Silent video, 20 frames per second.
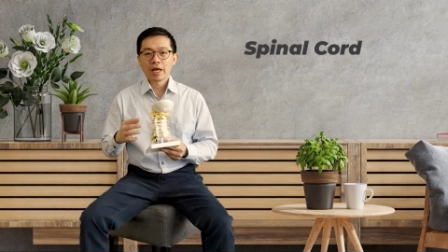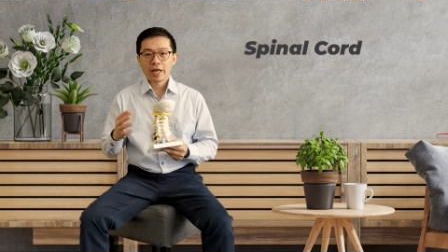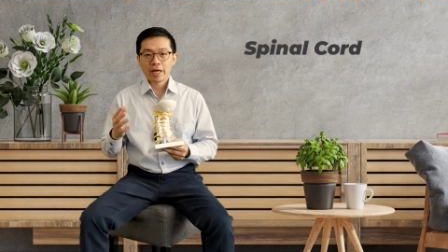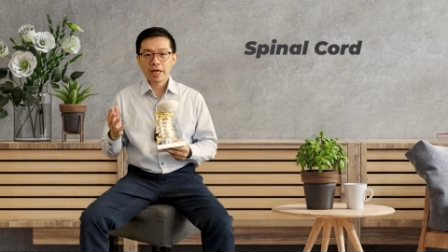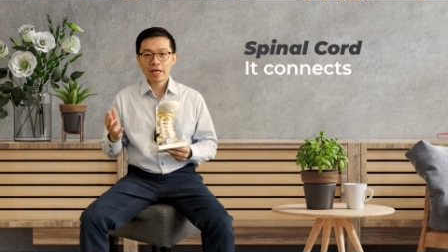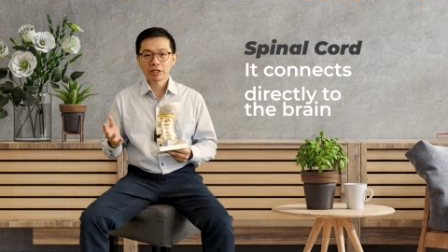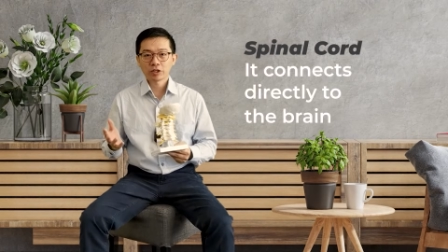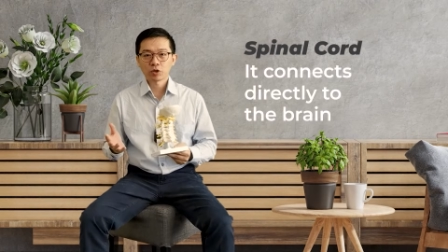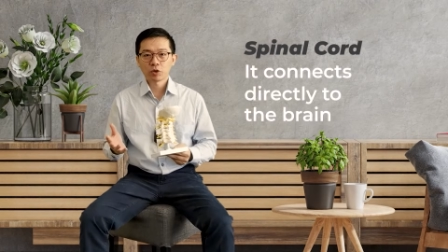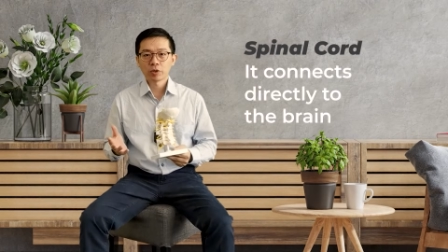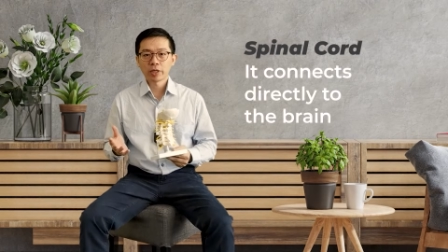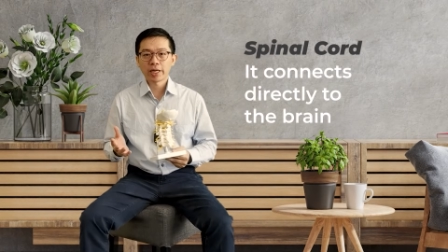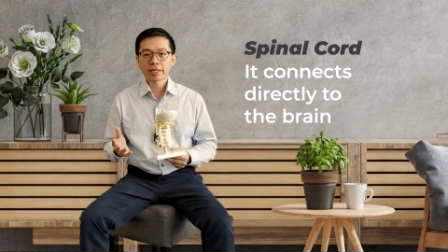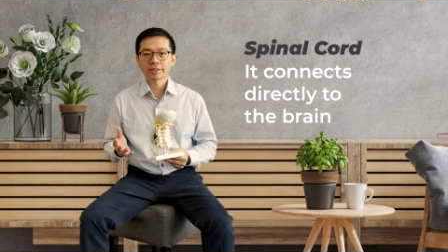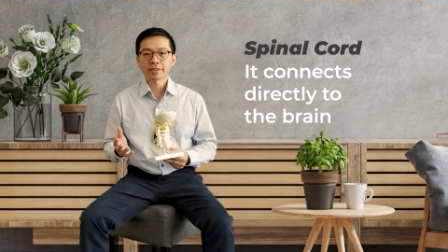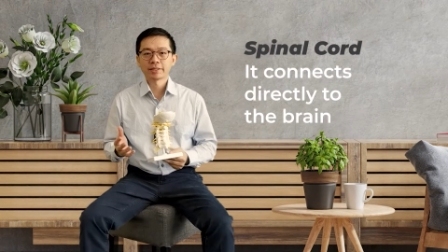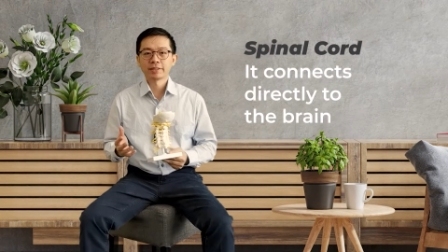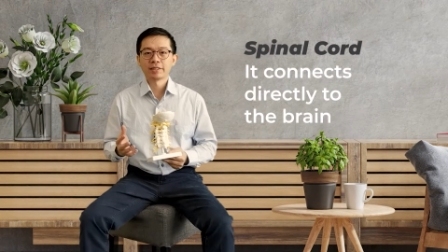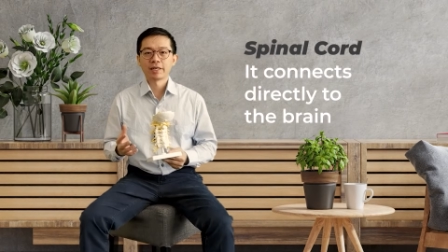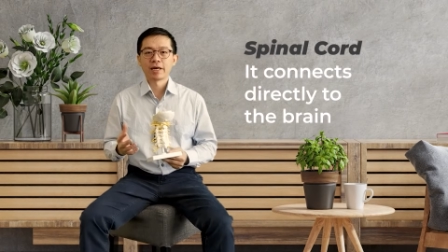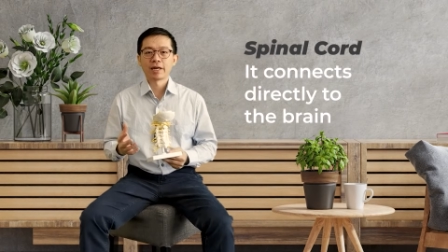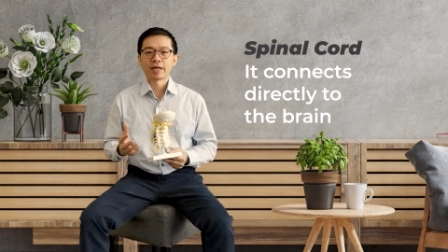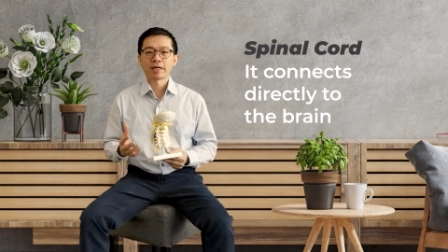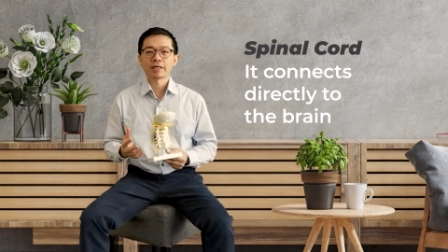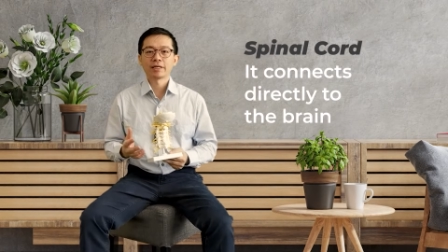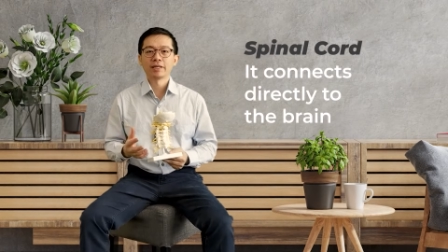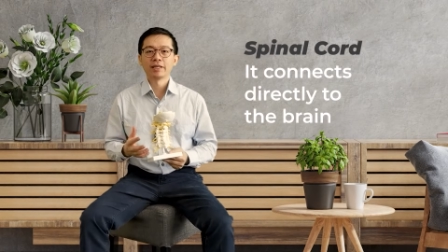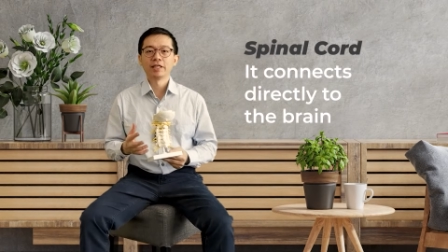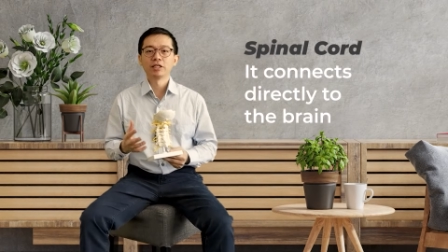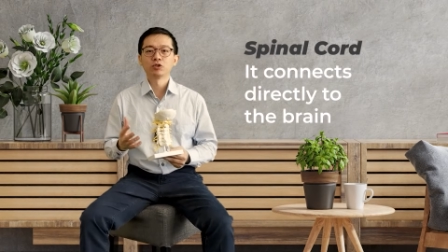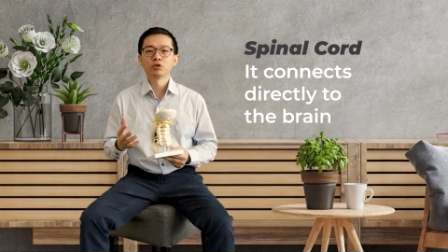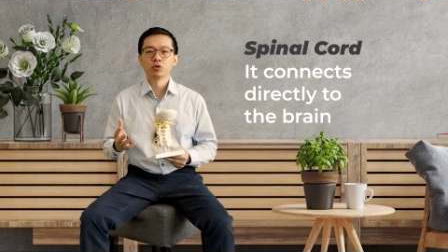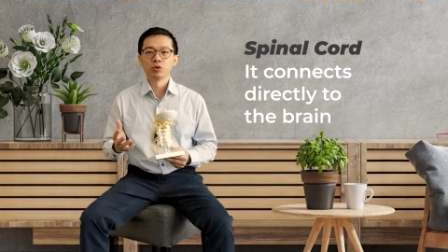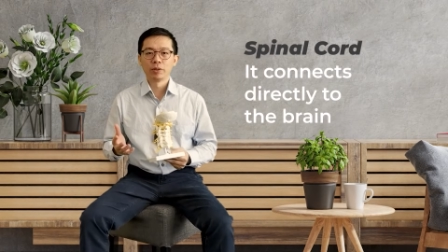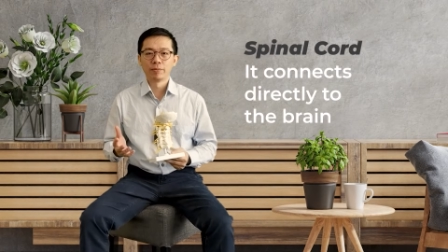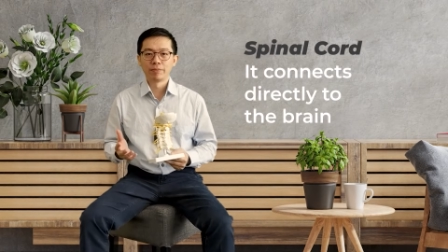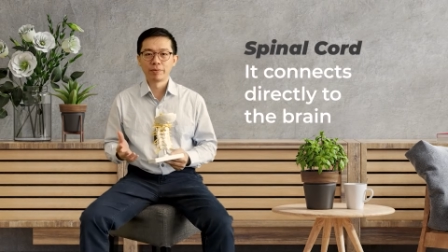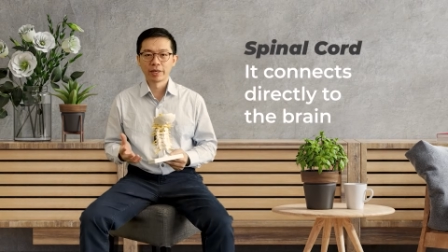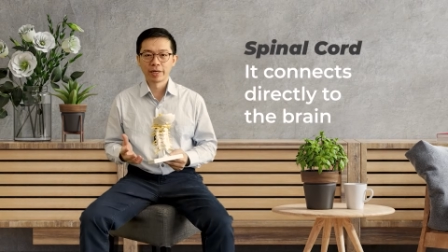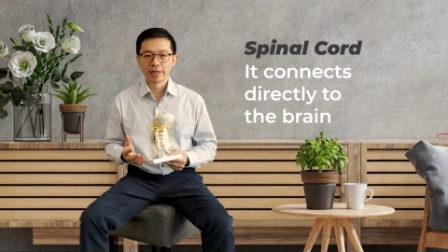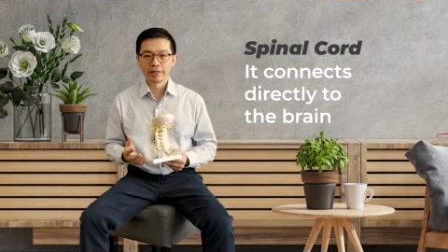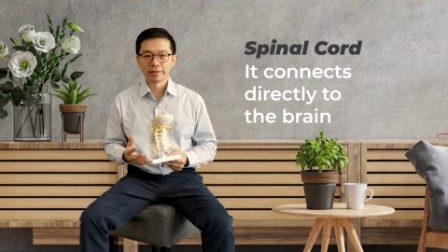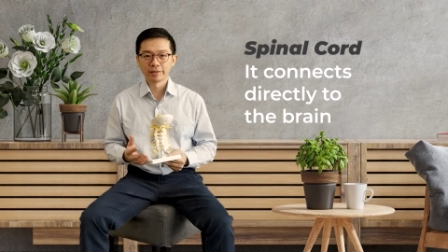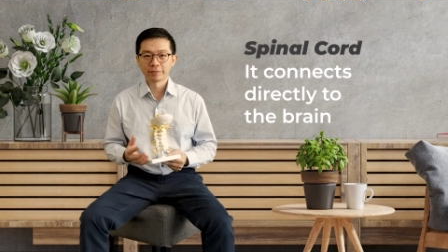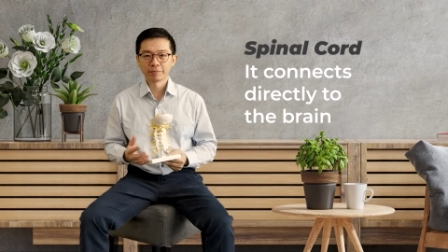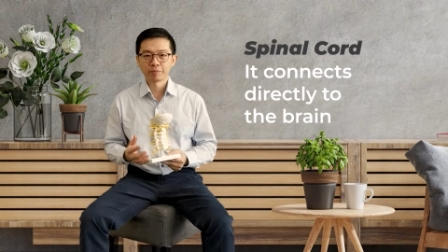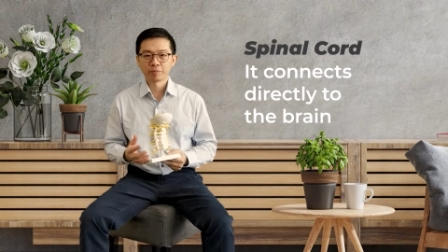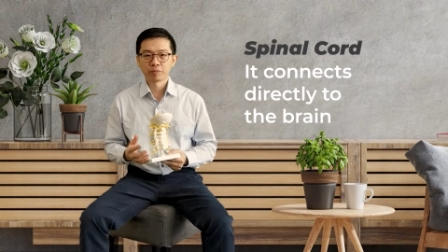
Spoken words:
It connects directly to the brain.